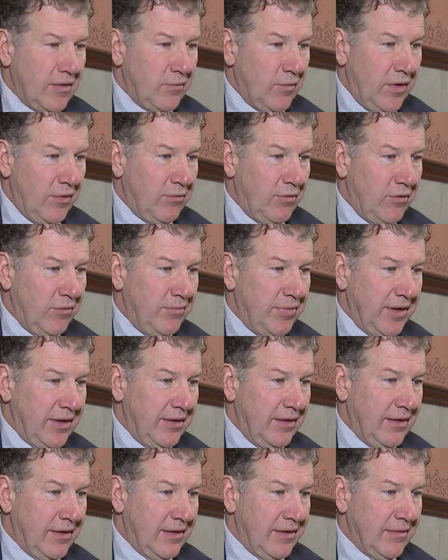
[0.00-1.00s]
And we will
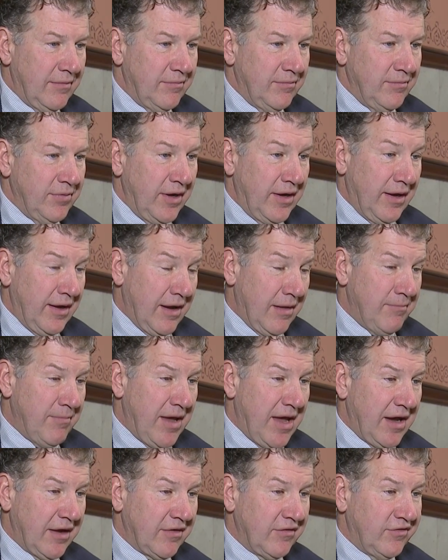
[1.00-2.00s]
be uh, bringing him
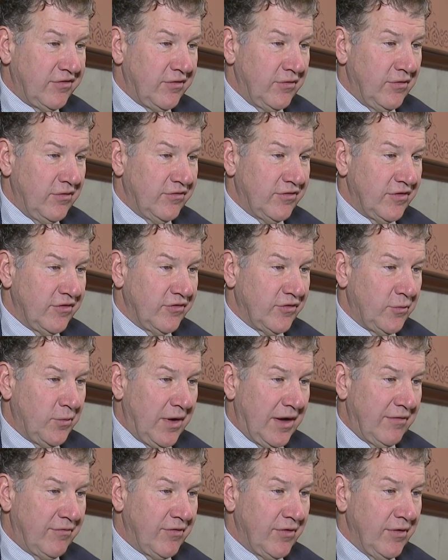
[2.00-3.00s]
back as soon as there's a
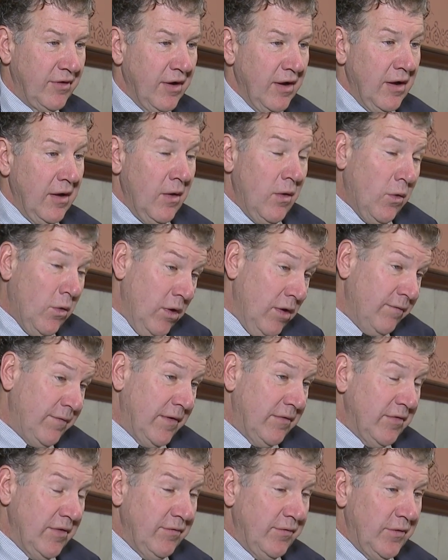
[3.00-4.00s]
waiver, or if
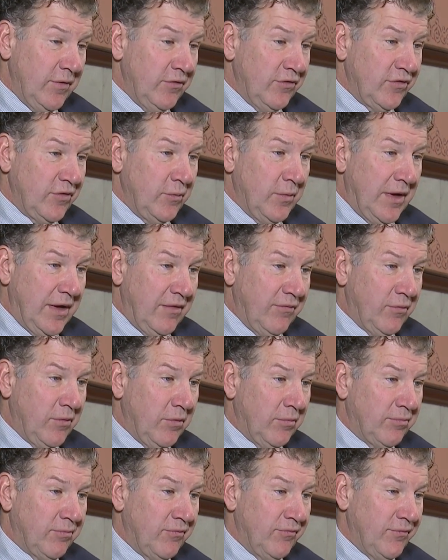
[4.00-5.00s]
he refuses to waive,
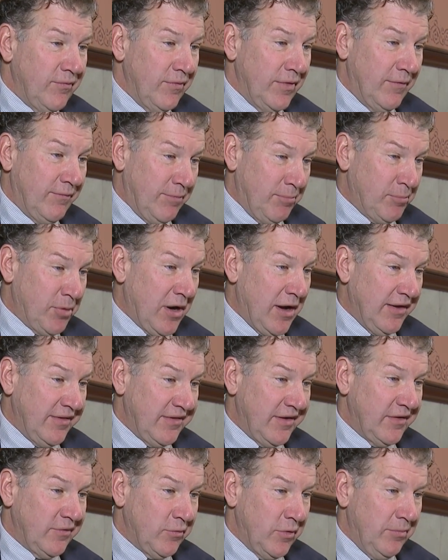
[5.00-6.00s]
we'll, the
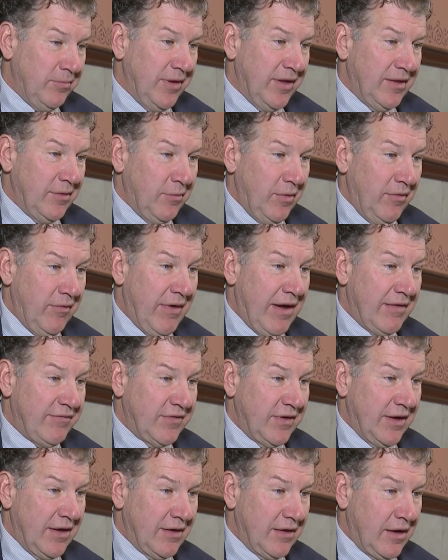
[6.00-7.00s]
process would be that we would have
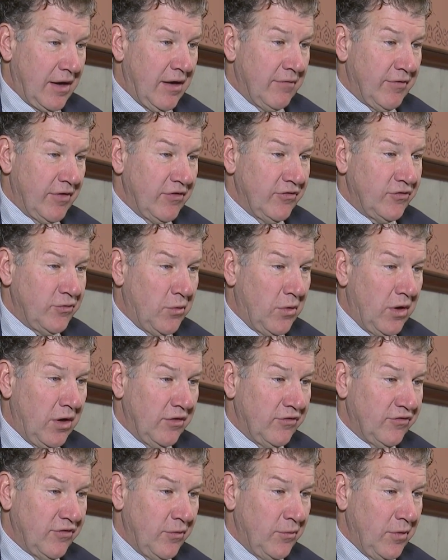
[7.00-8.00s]
to get a governor's
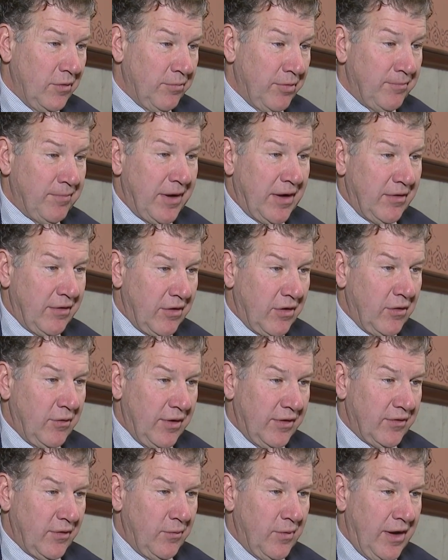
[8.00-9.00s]
warrant. So we're prepared to go
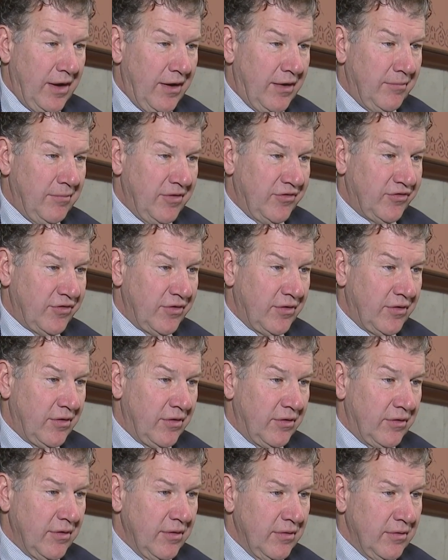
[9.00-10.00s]
either way on Mr.
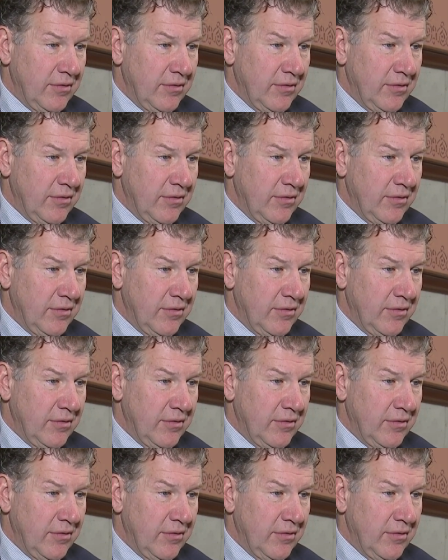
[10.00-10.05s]
Gurd.